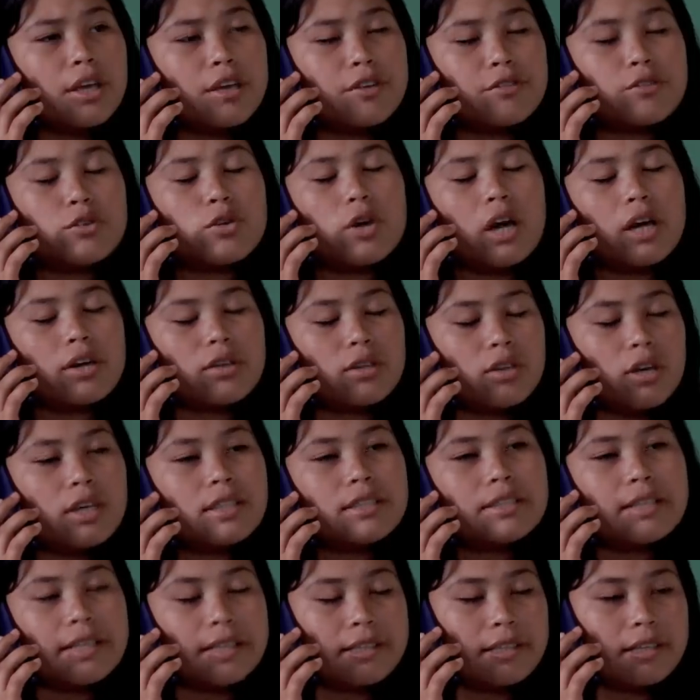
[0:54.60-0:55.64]
If you are
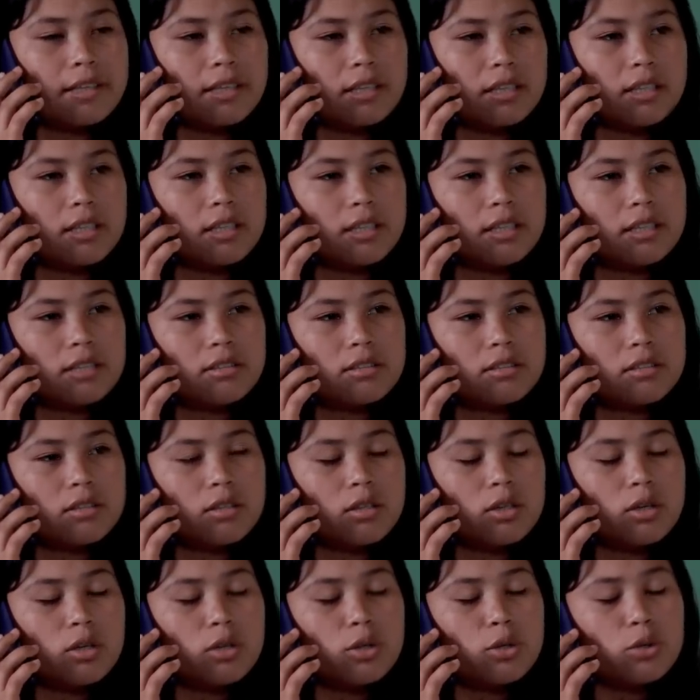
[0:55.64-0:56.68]
not dating a girl,
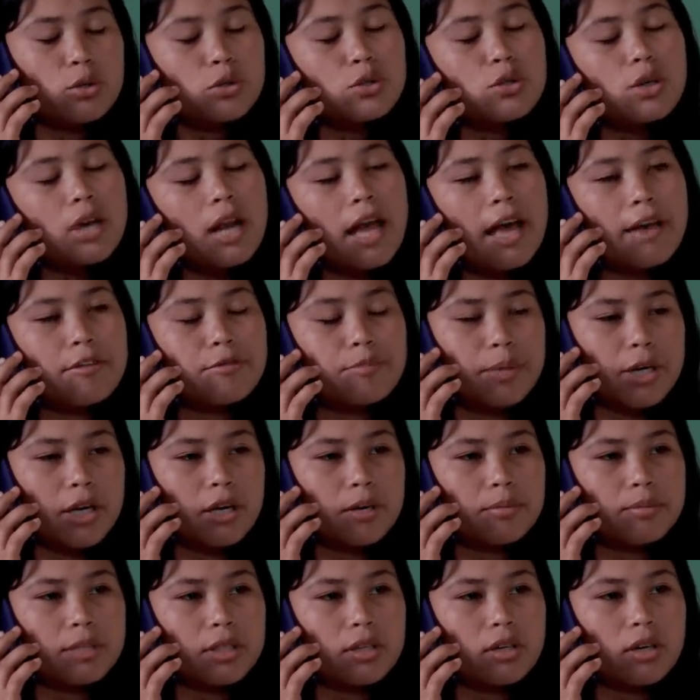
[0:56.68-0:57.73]
you should have picked
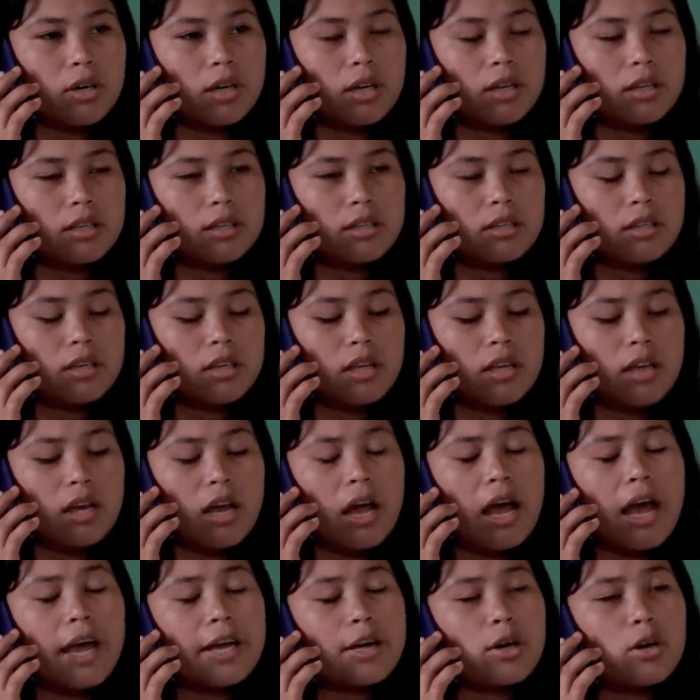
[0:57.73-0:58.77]
up the call.
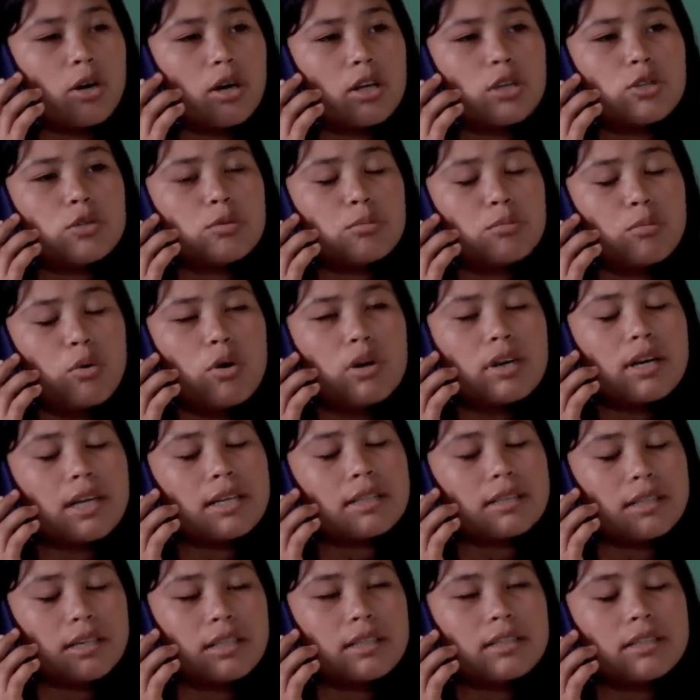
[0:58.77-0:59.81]
I call you more
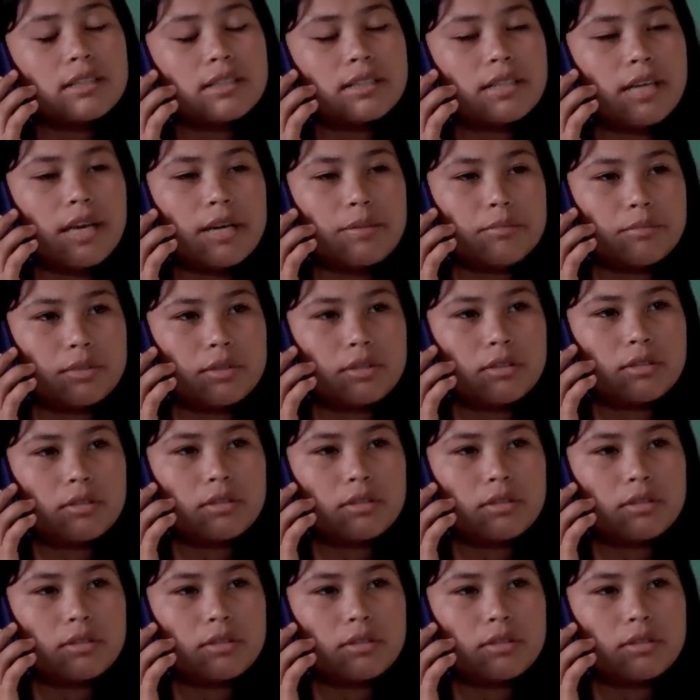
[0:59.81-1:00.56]
than 30 times.